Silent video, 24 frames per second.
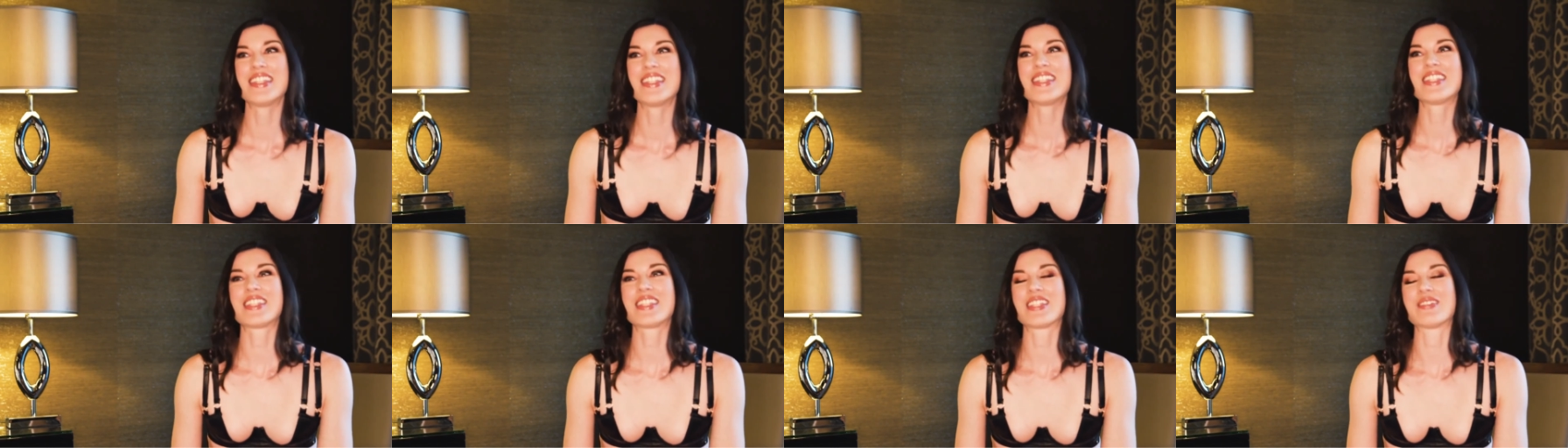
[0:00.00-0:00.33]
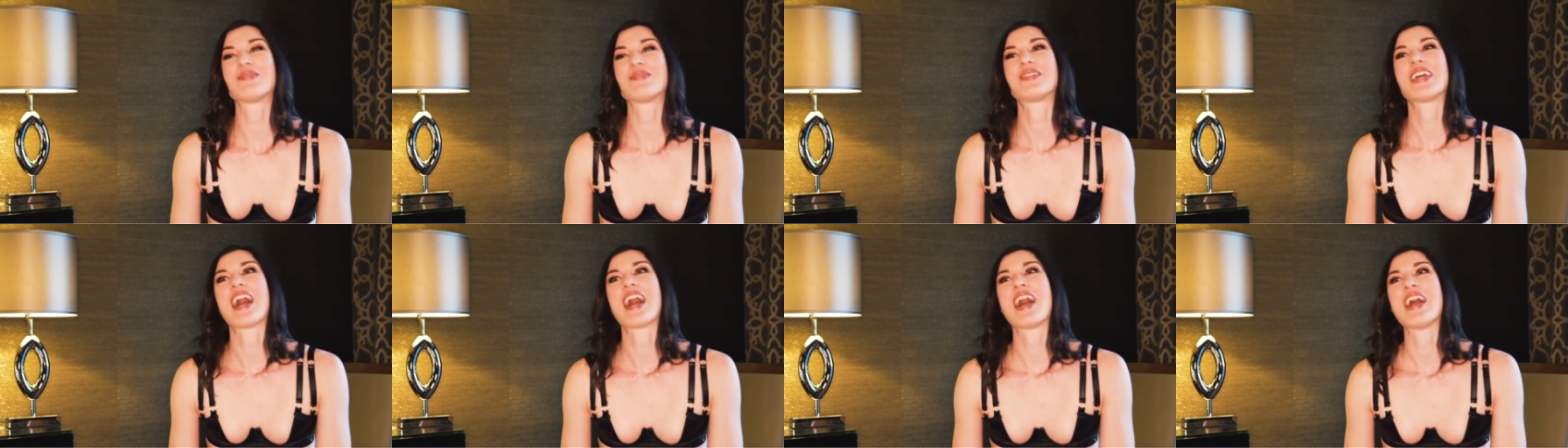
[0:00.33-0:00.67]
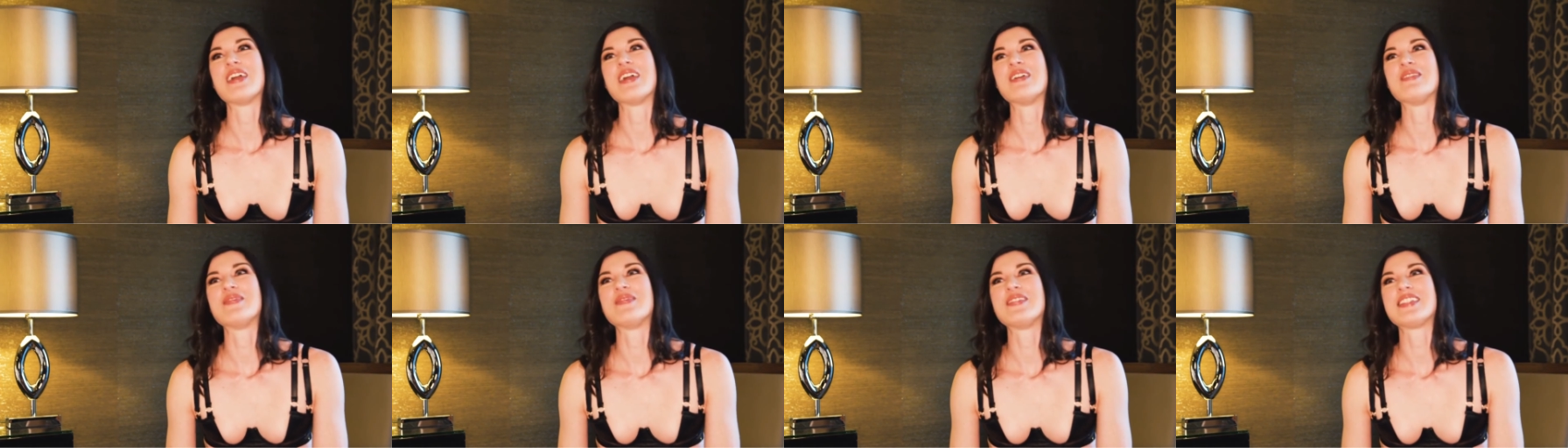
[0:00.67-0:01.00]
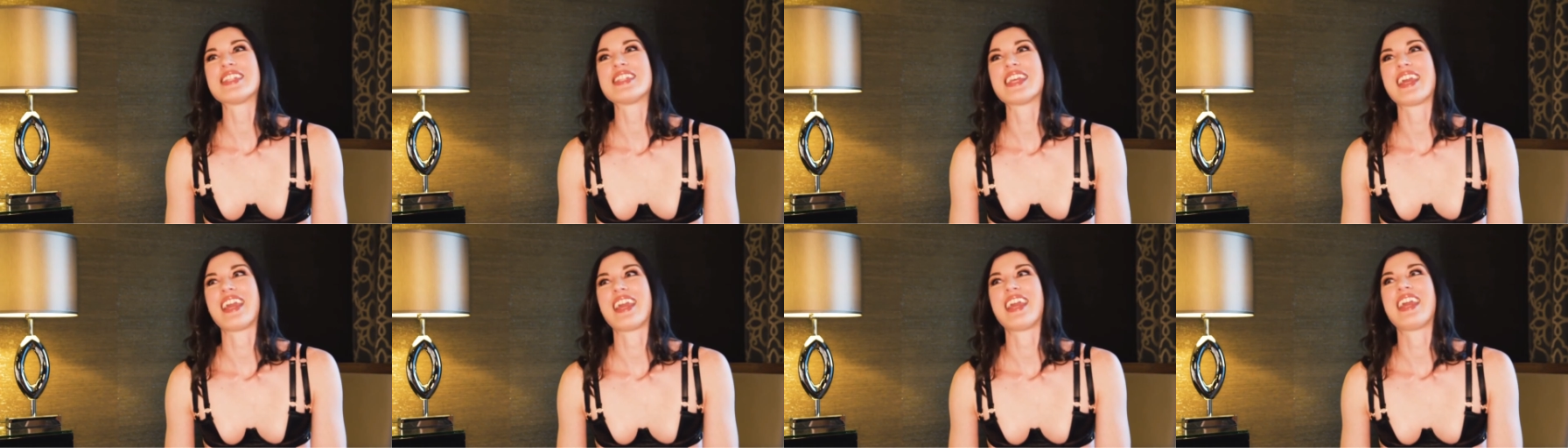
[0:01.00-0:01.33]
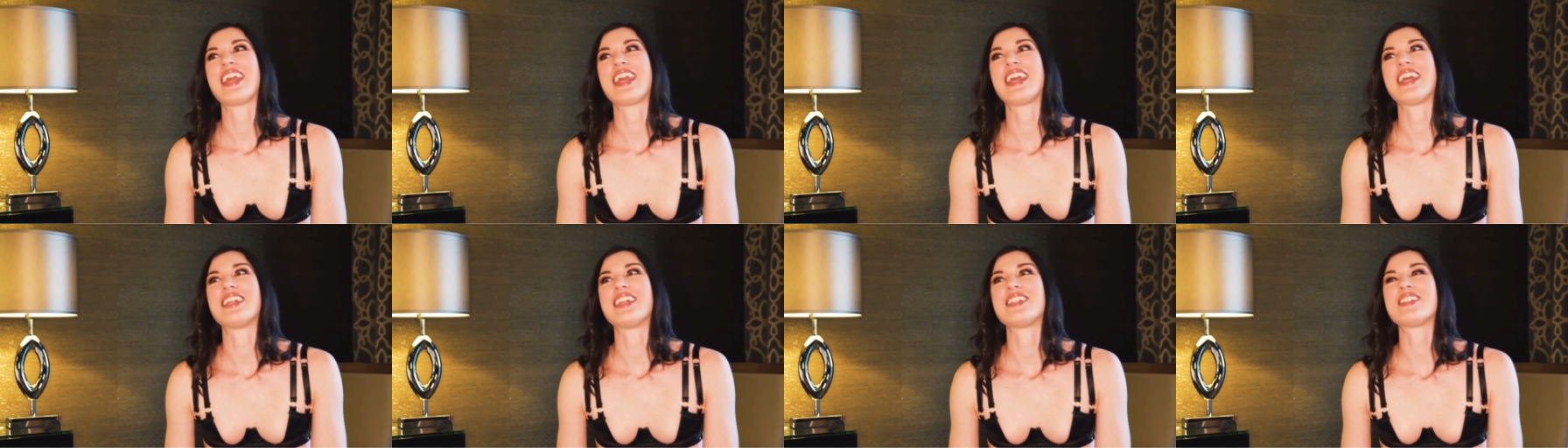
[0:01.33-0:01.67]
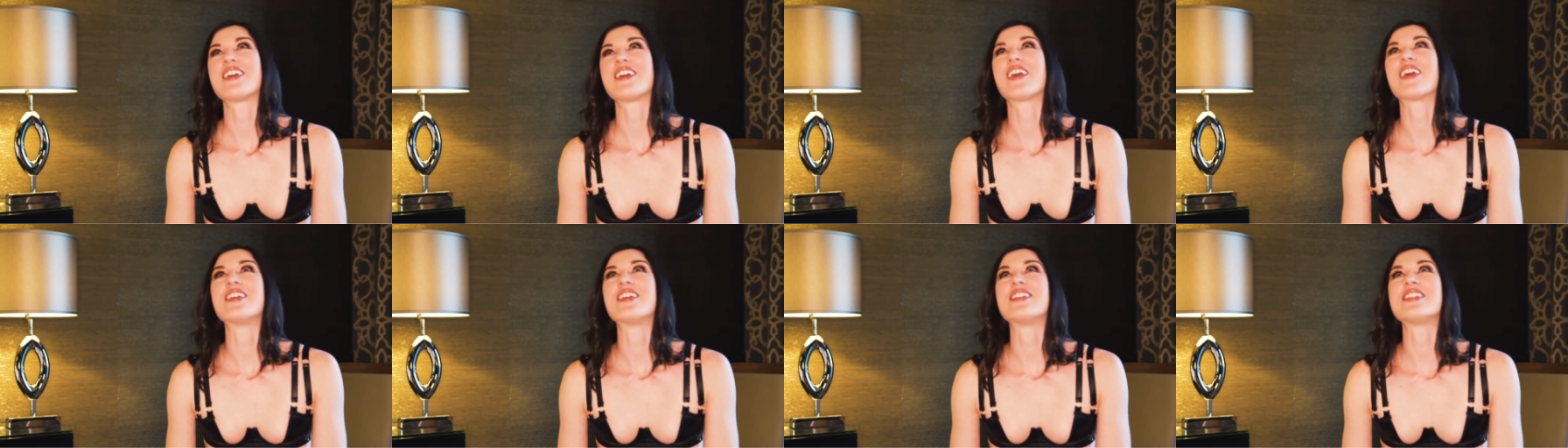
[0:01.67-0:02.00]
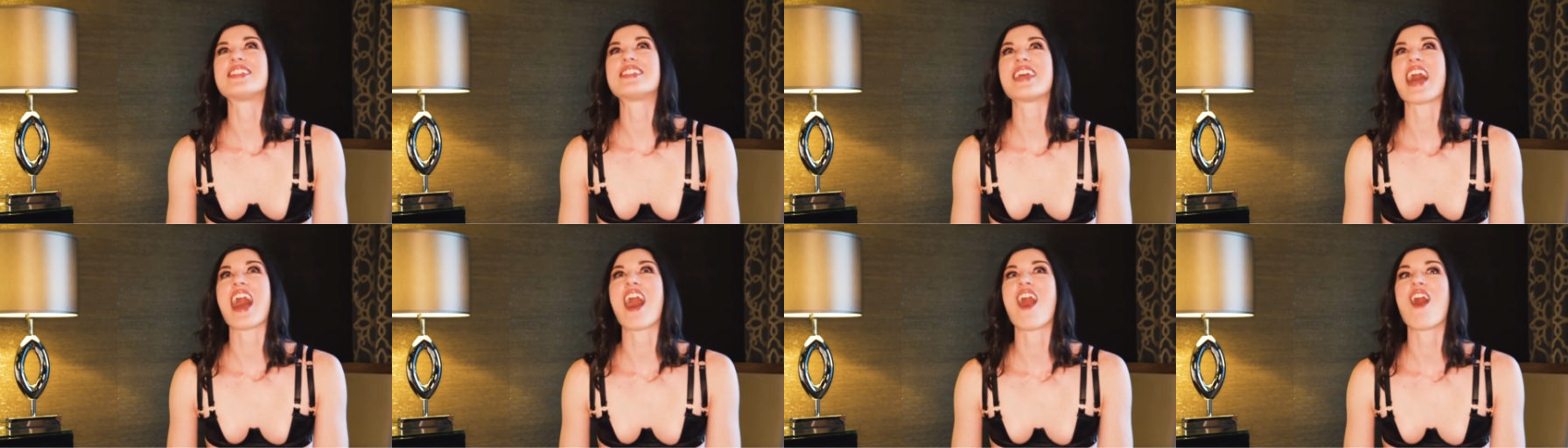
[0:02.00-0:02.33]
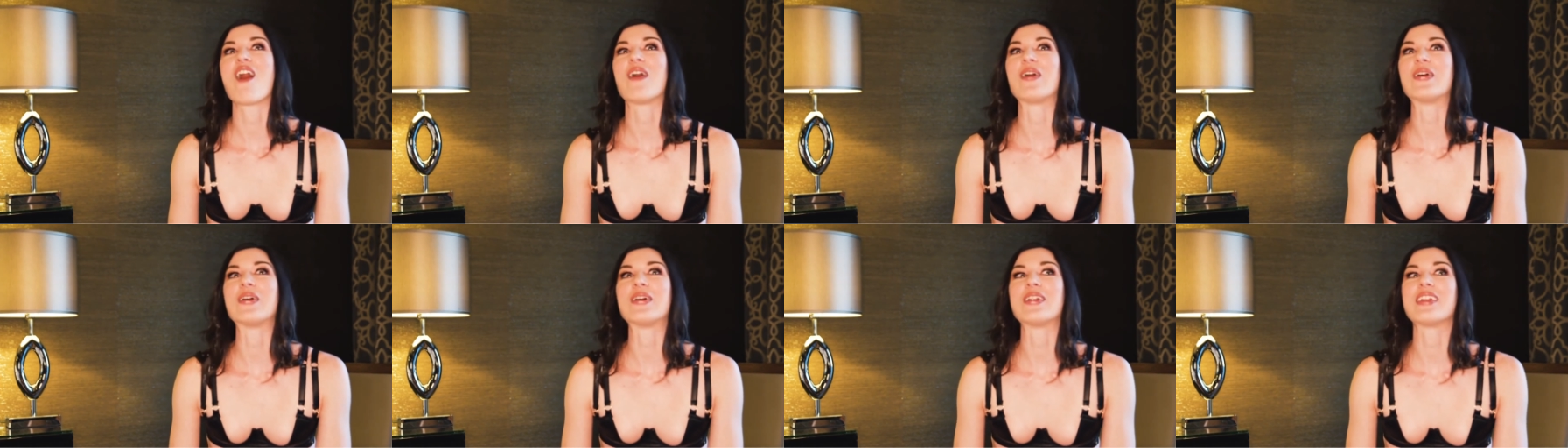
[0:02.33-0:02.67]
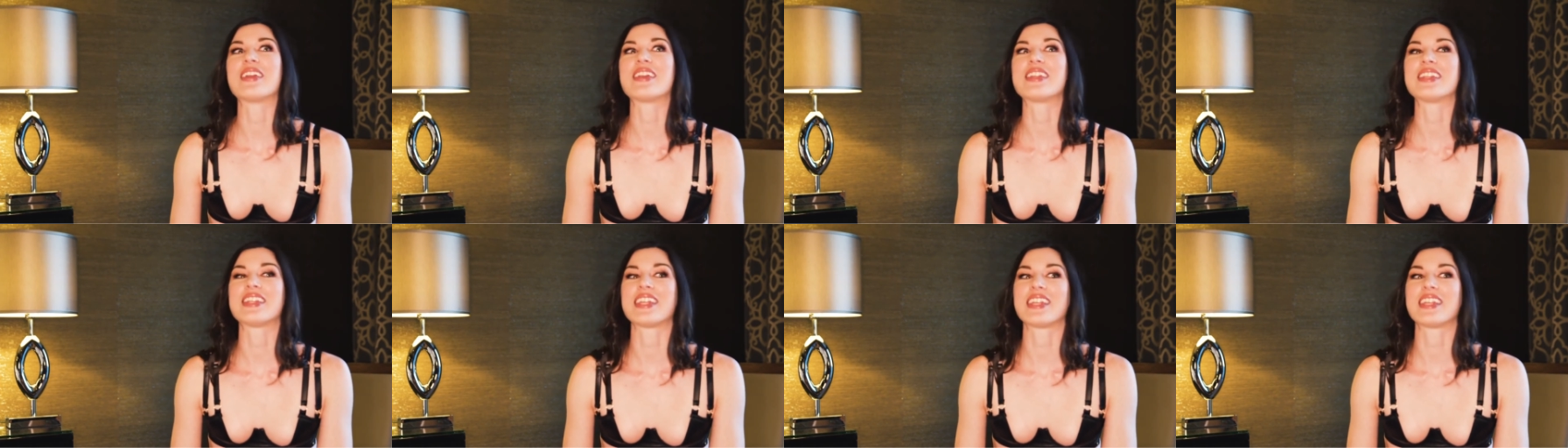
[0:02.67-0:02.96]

Sometimes it turns out